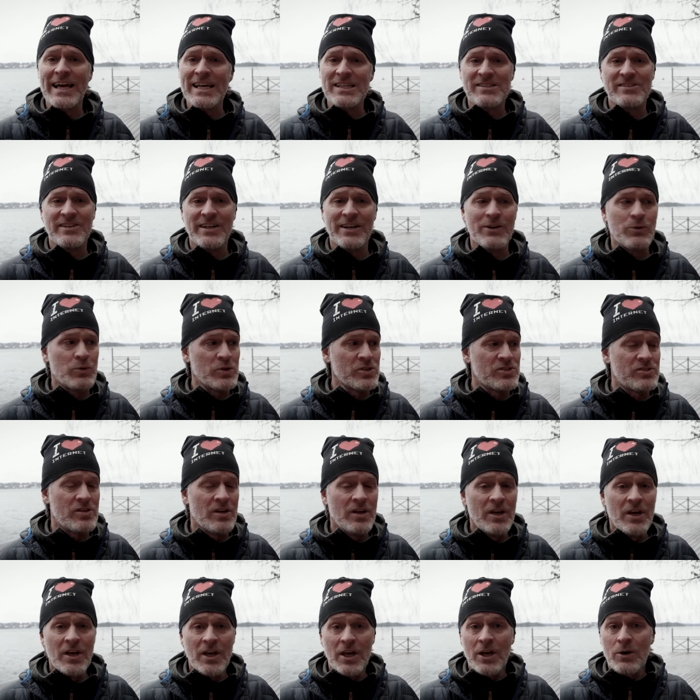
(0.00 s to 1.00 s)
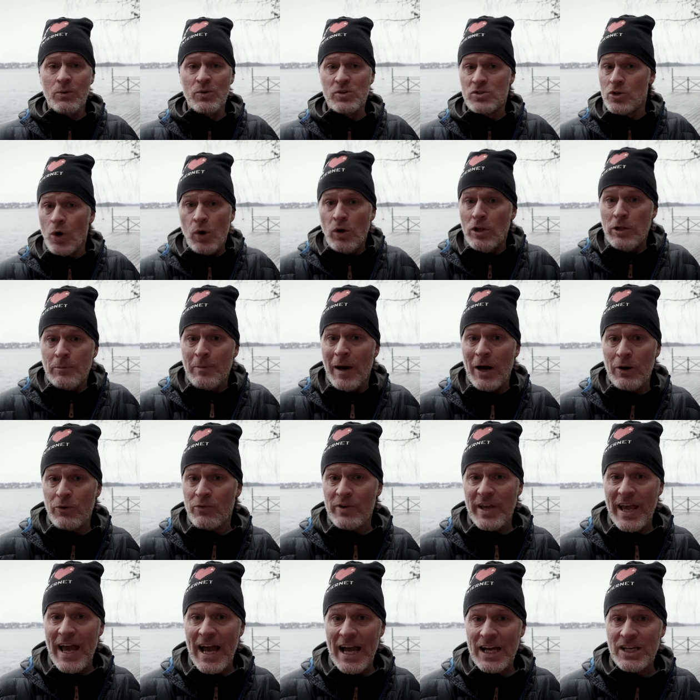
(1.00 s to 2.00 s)
Last year was, was all
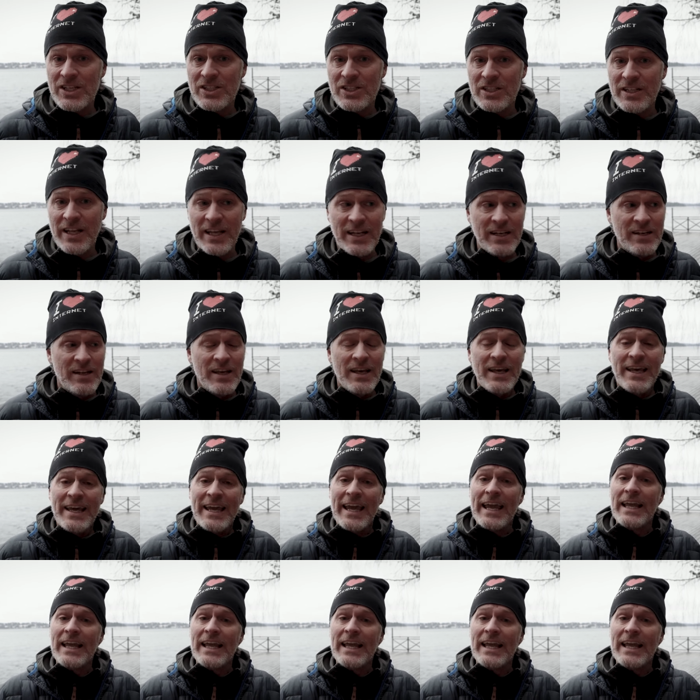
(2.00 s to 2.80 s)
about reaction, and